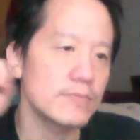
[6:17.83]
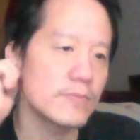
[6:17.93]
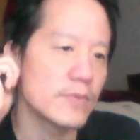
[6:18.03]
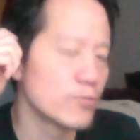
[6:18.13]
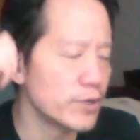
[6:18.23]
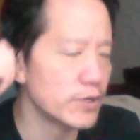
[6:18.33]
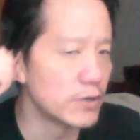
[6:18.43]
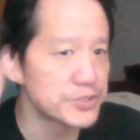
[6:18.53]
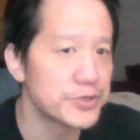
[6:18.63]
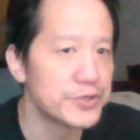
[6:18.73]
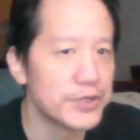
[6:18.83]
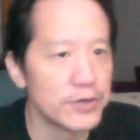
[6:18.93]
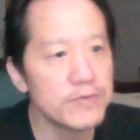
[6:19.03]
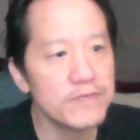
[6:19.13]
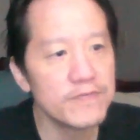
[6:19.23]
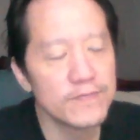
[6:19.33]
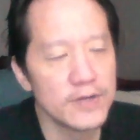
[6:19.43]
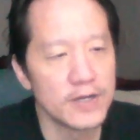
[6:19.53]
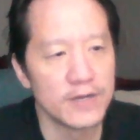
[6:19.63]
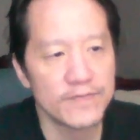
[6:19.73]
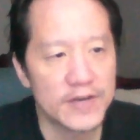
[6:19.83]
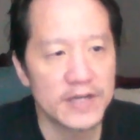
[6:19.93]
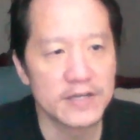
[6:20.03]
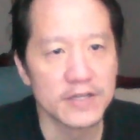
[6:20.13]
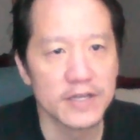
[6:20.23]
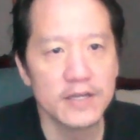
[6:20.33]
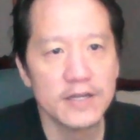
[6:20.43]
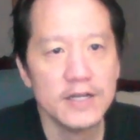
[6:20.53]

We also know, finally,